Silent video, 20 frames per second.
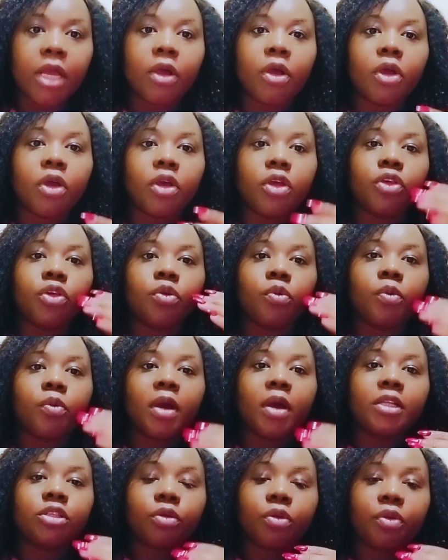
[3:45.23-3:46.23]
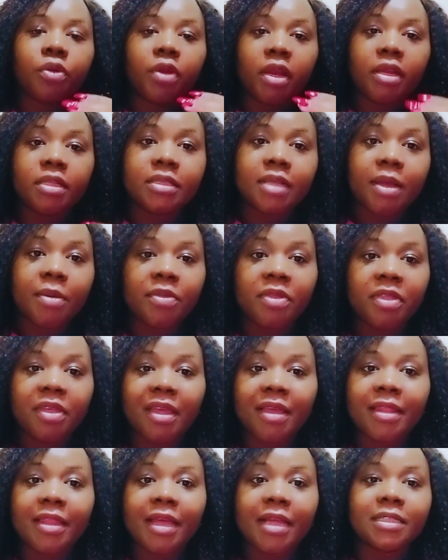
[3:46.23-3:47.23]
You want to create something
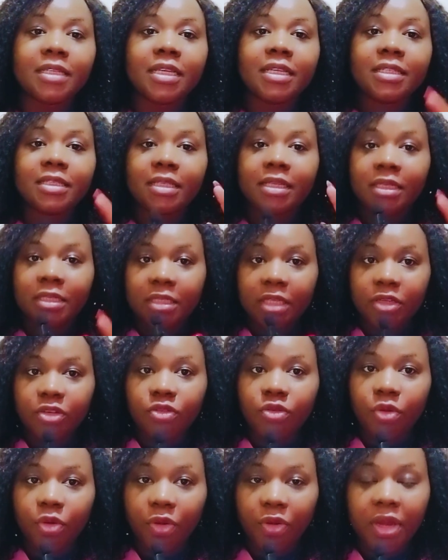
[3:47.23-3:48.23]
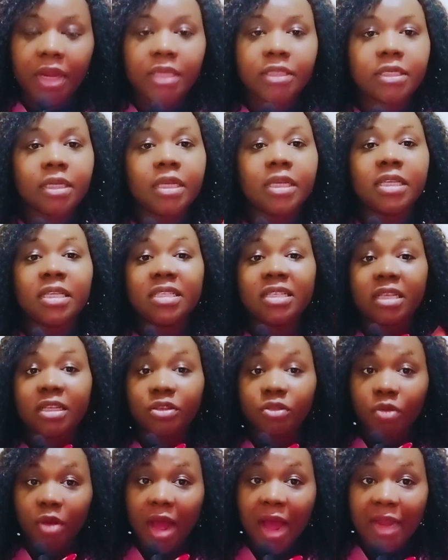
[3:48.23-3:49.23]
that is easy to create, easy to
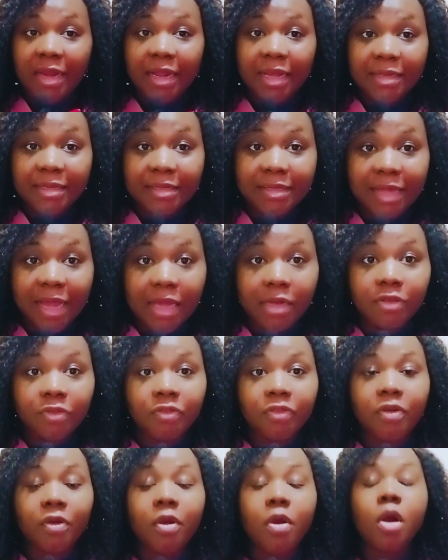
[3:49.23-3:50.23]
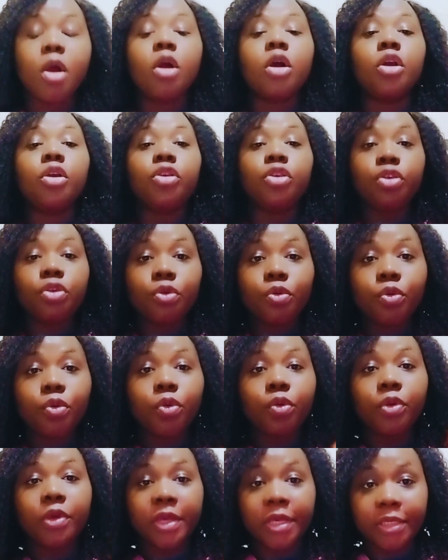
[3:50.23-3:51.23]
understand for you who
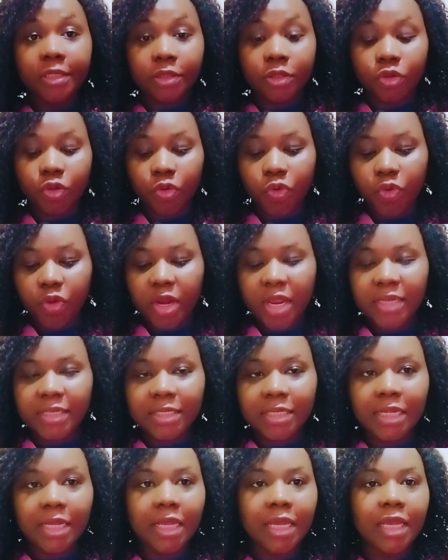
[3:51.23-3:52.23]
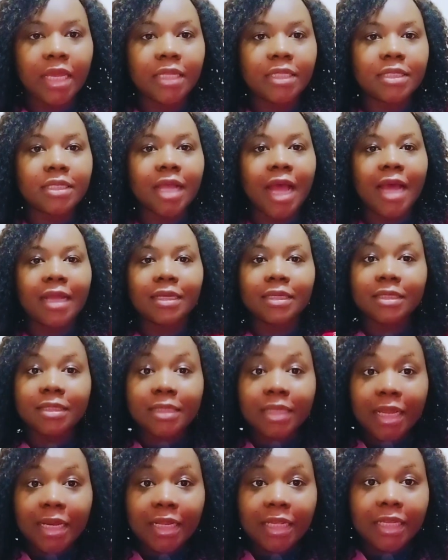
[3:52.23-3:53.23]
is creating it and
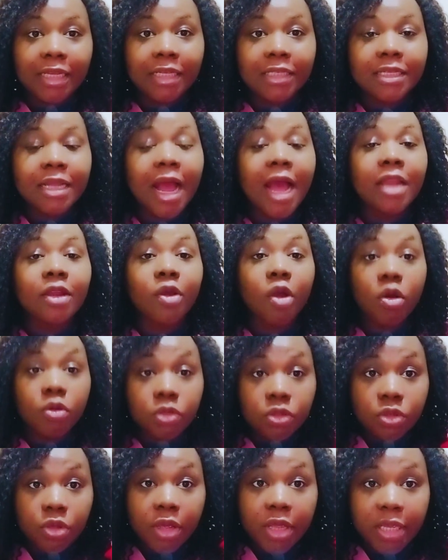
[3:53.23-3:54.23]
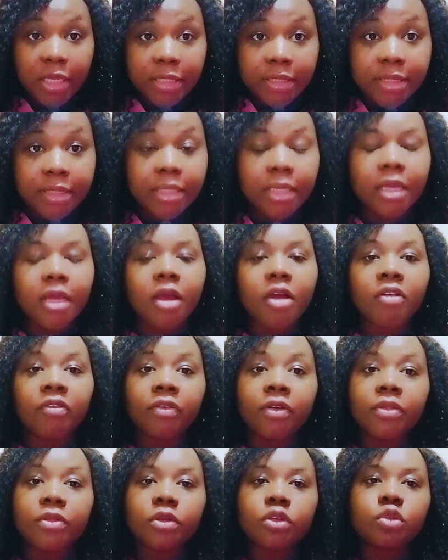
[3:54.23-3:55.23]
selling it, and also easy for
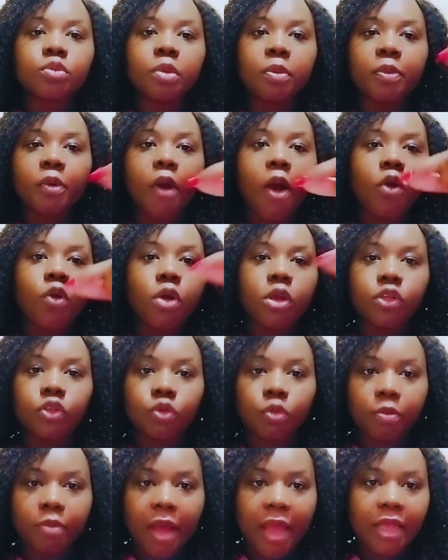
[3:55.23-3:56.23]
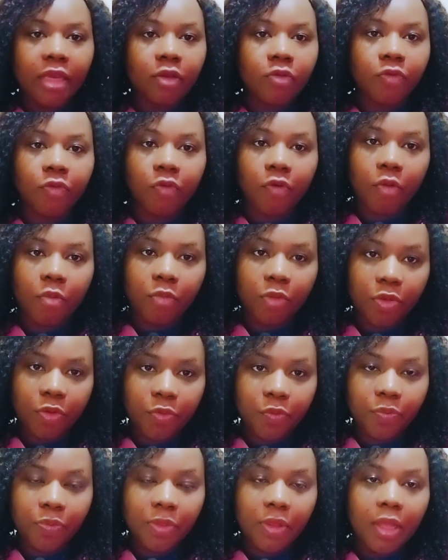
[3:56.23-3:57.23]
those people who are going to buy it from you.
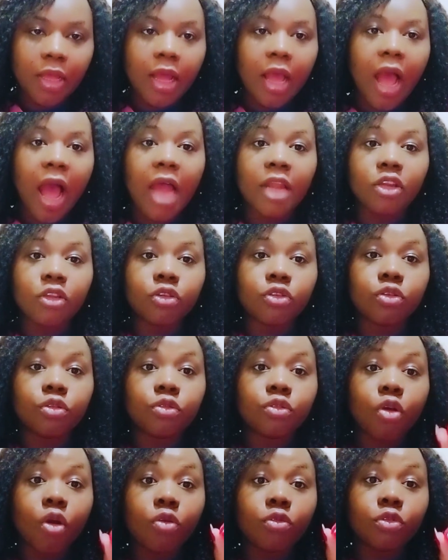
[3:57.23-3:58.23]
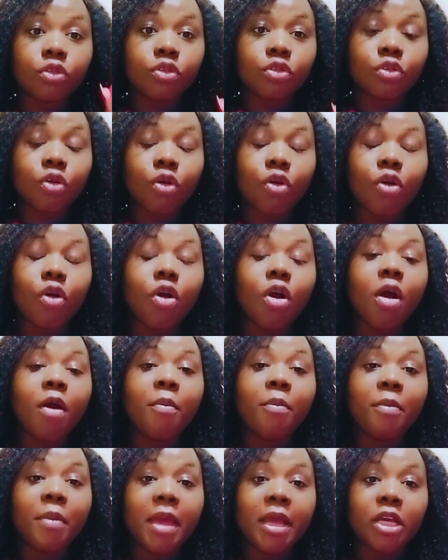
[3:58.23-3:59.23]
And you should also
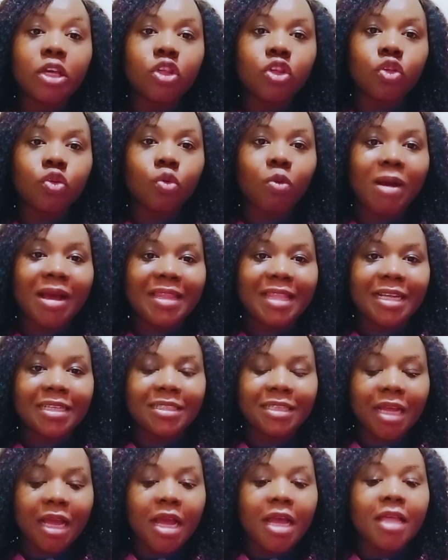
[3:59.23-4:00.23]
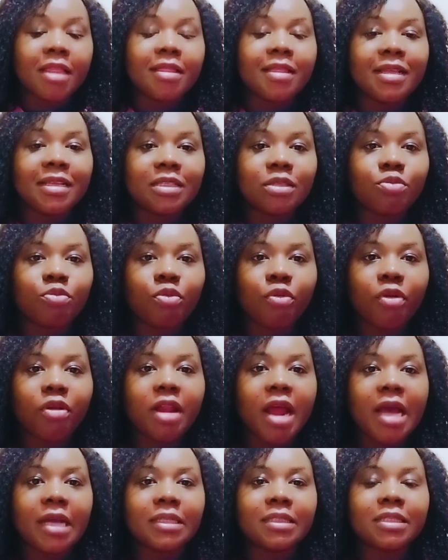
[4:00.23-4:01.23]
make sure that this
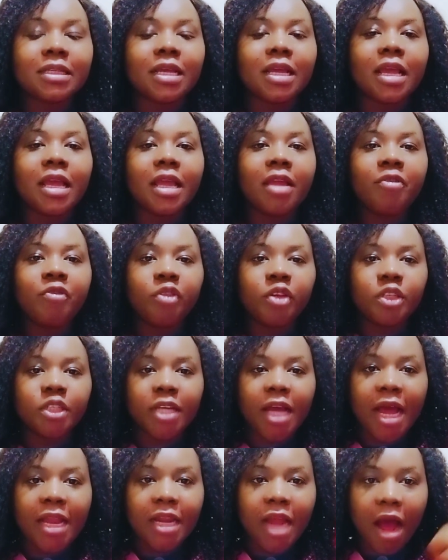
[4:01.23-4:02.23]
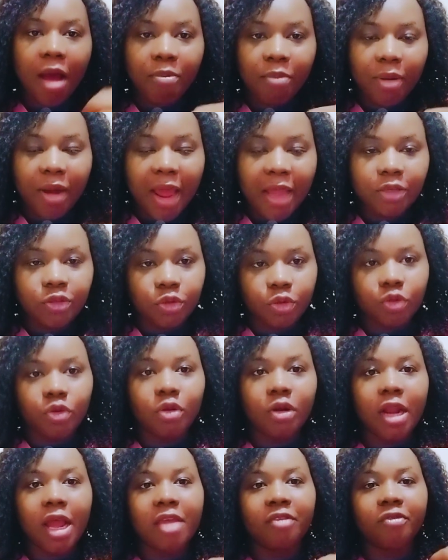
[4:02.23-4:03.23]
product, if it can apply to your
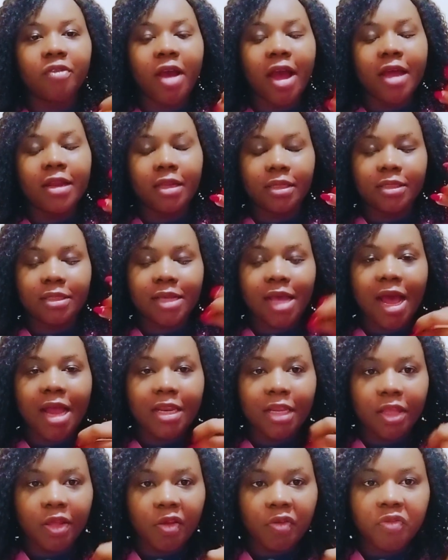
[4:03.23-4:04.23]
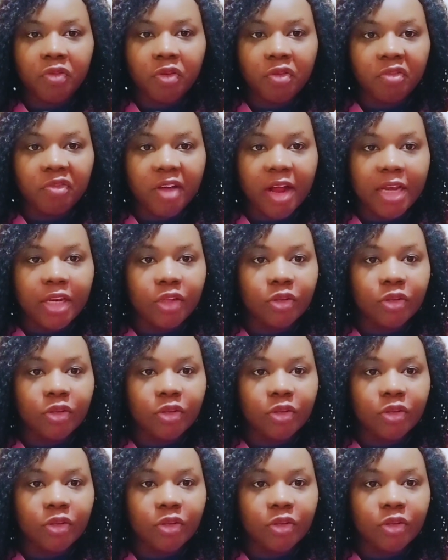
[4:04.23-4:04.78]
life and it can give you value,